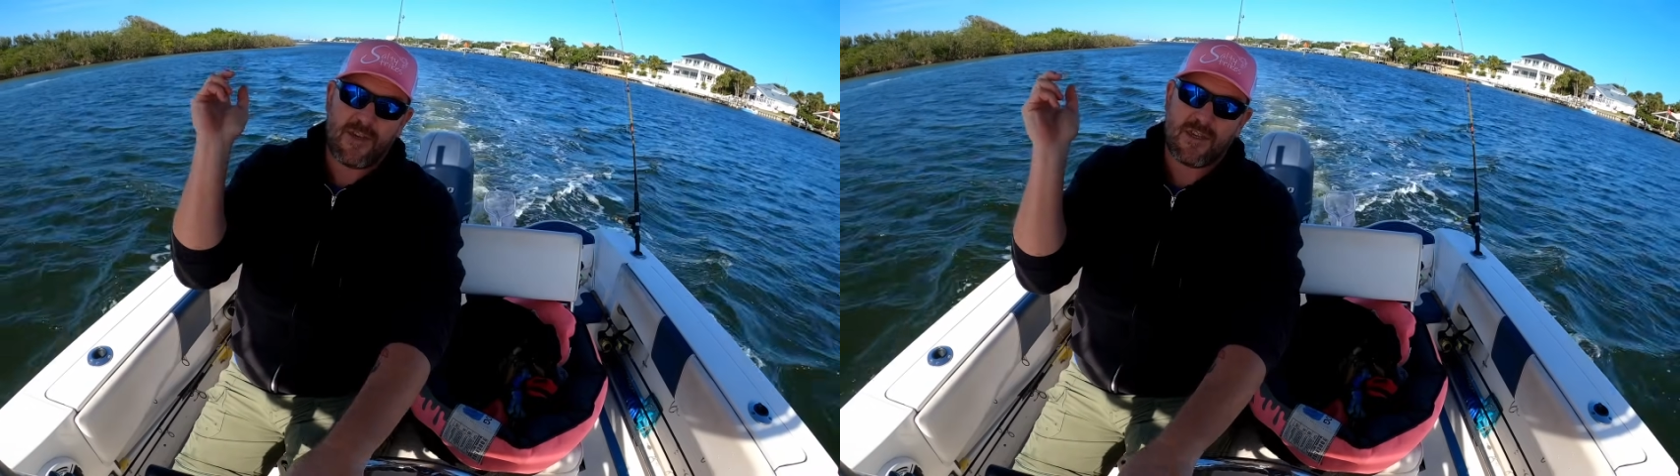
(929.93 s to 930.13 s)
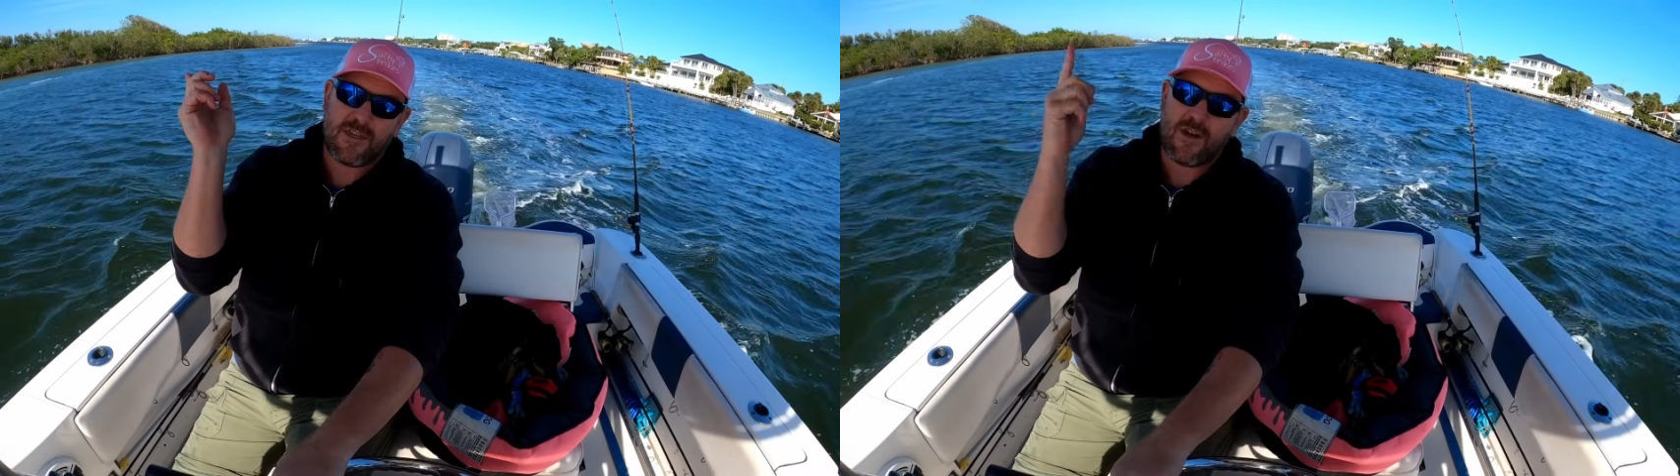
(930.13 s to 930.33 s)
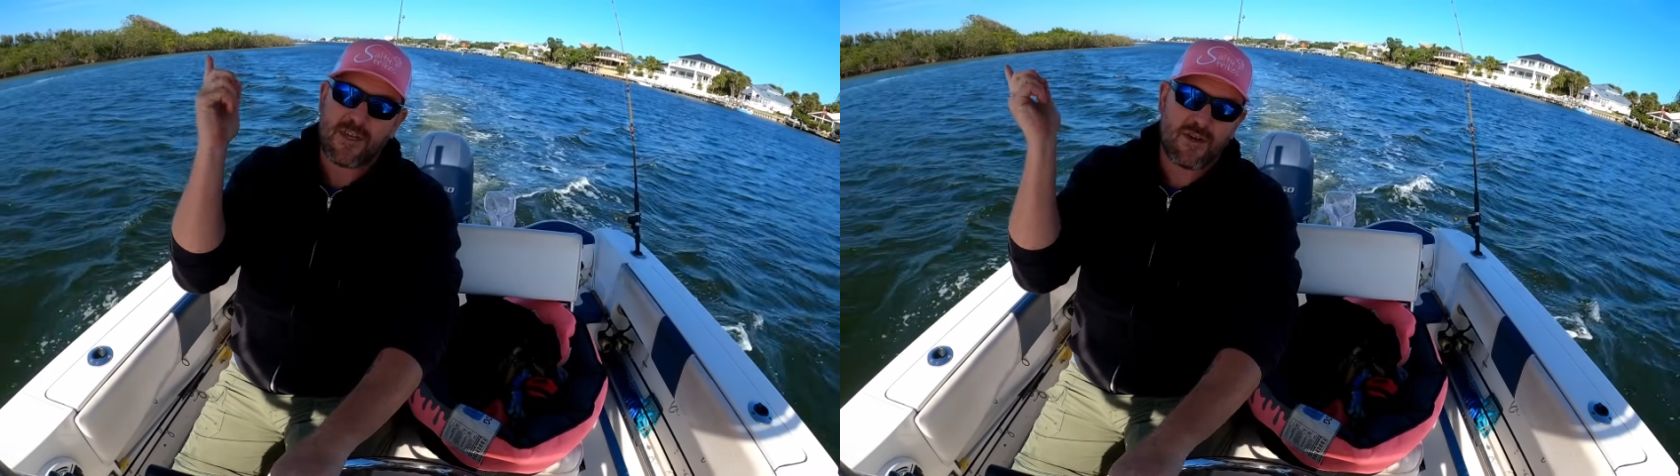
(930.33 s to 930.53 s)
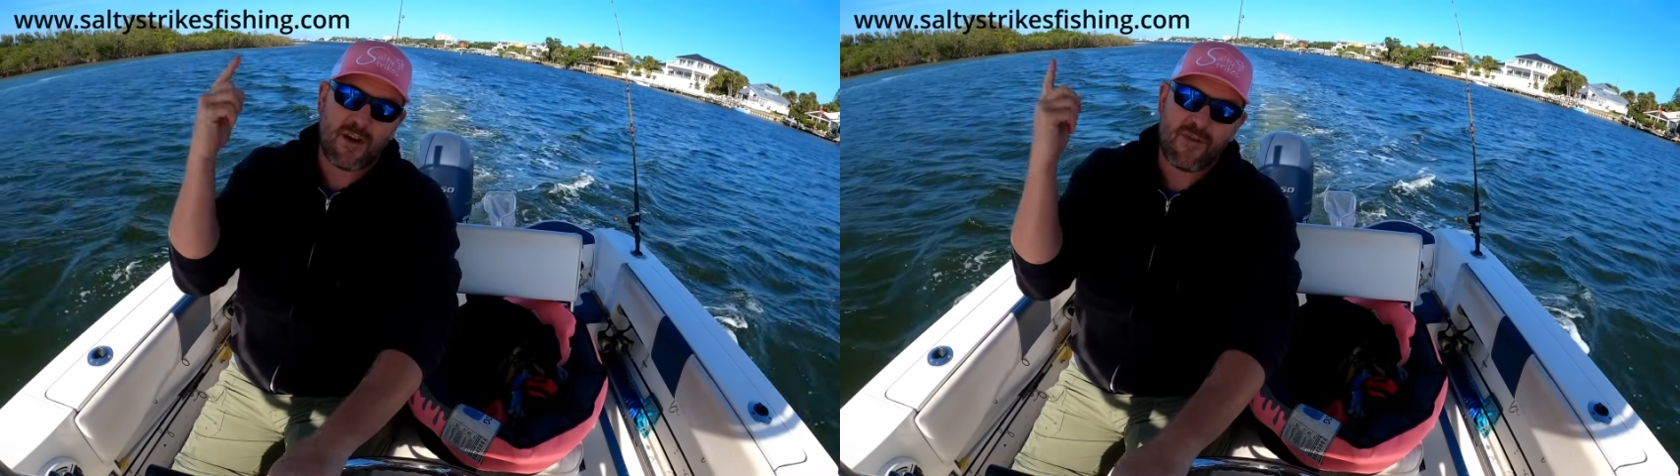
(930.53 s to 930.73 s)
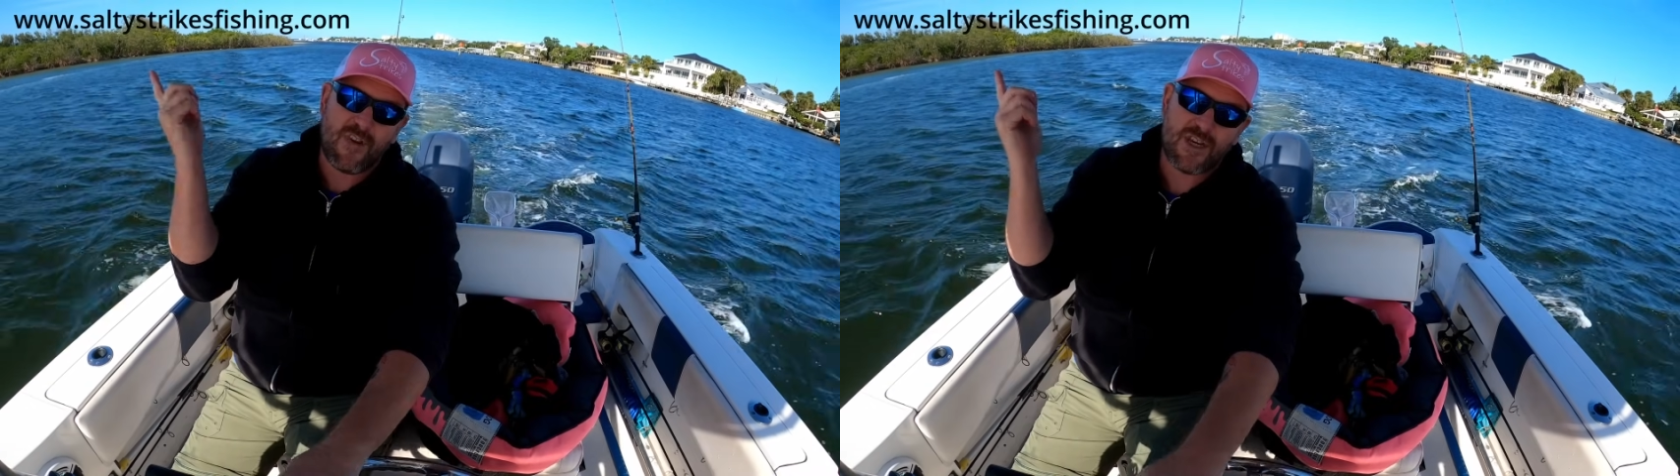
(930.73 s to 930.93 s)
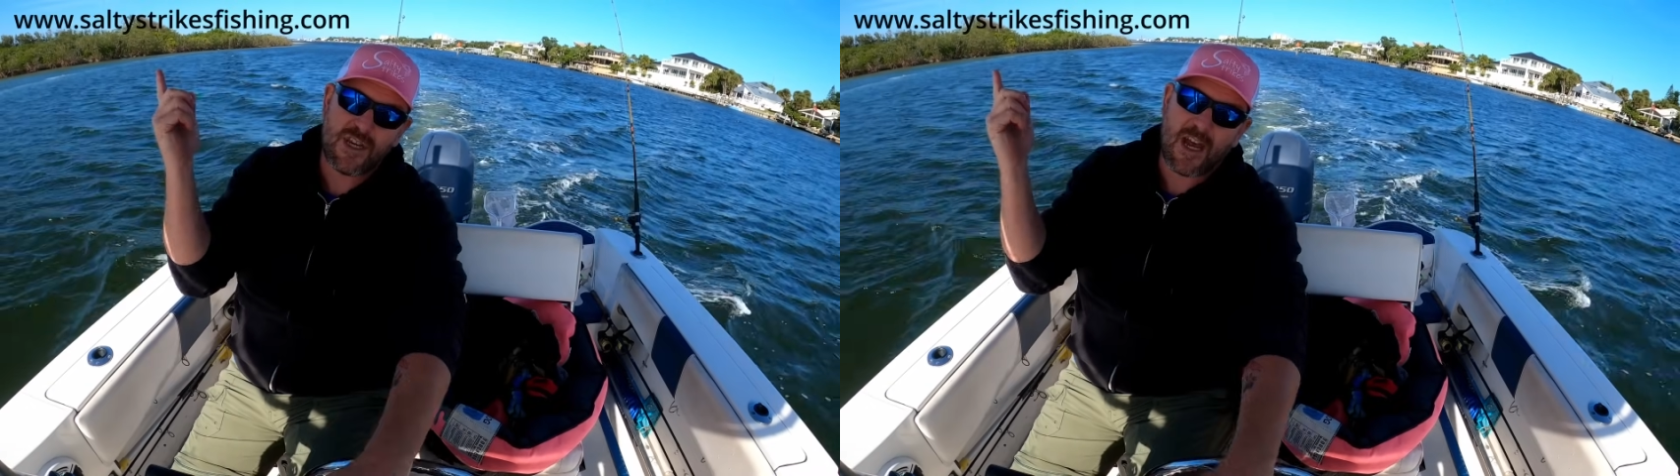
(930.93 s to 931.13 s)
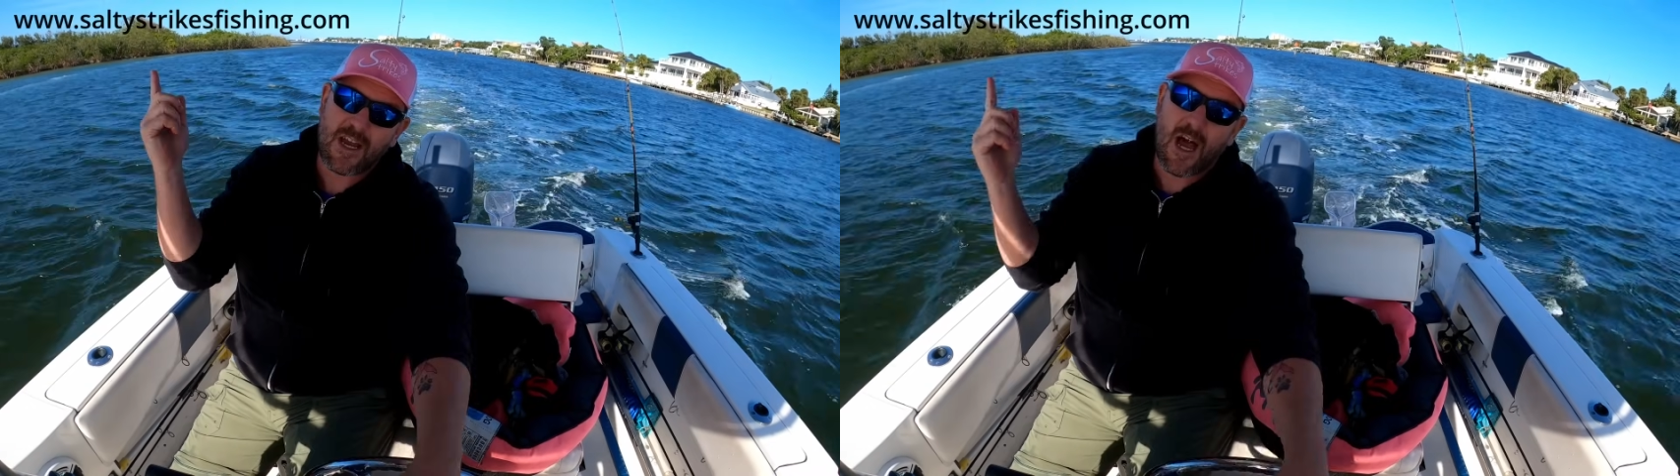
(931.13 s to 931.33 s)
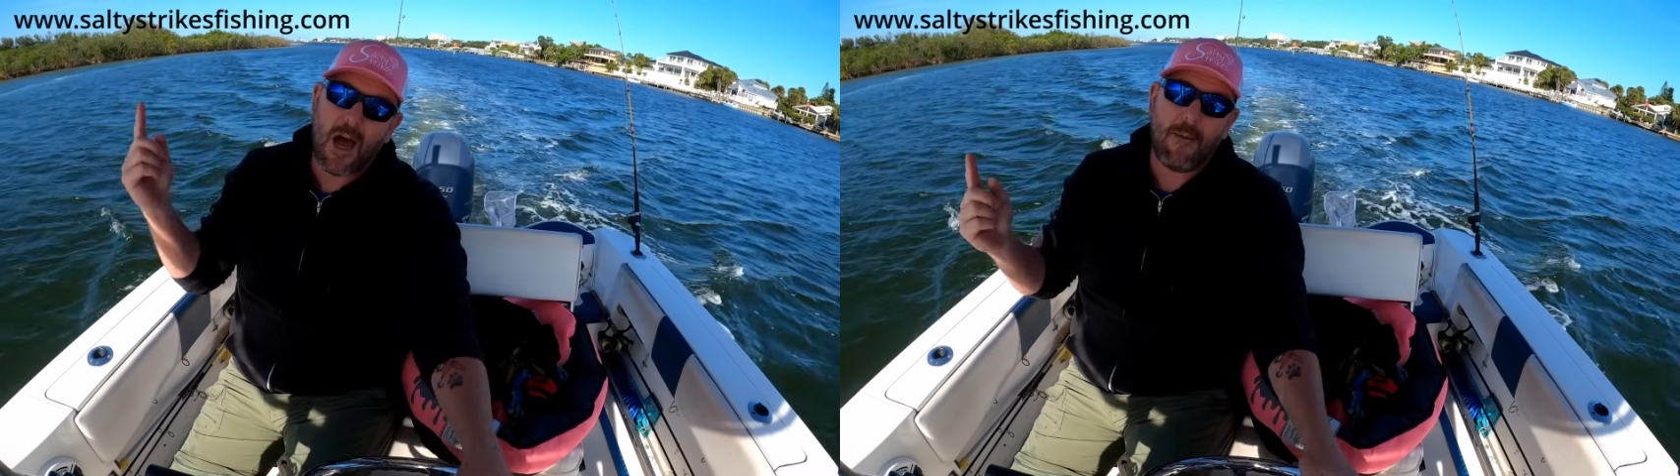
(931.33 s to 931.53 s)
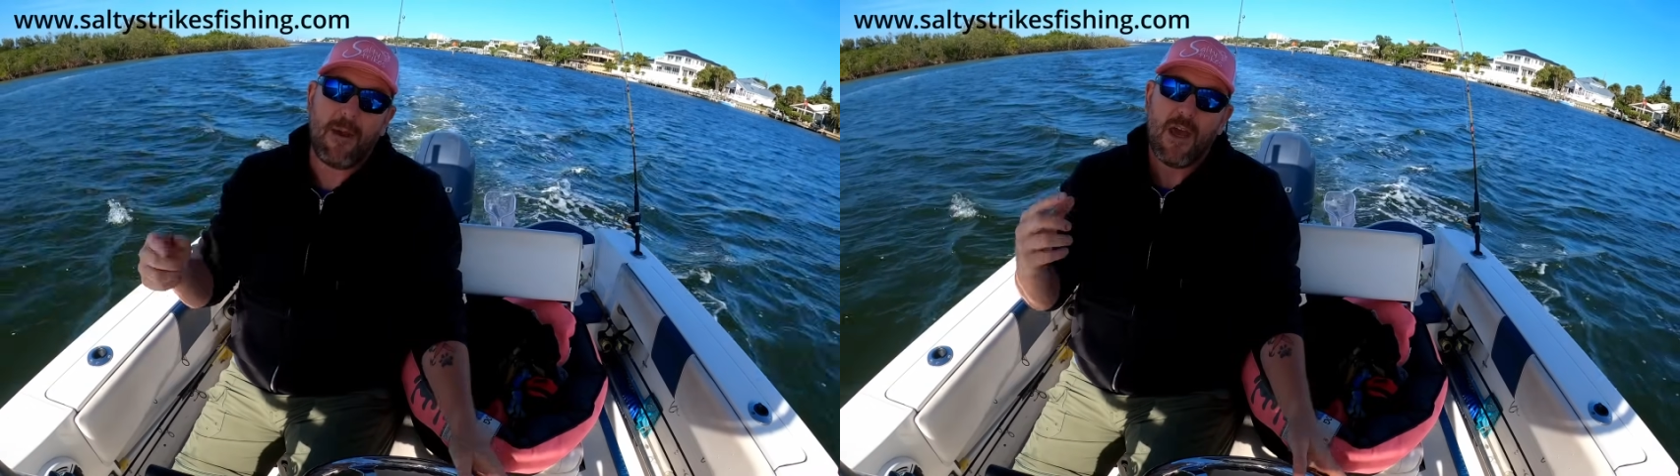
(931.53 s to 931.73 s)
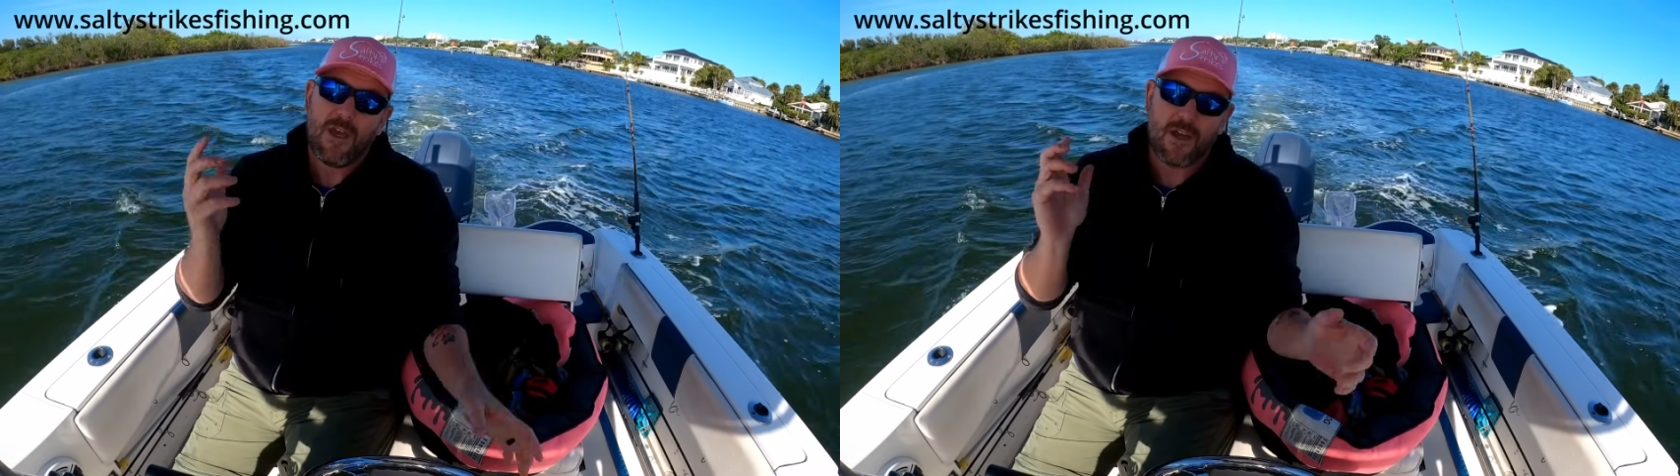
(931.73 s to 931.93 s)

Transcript: visit saltystrikesfishing.com.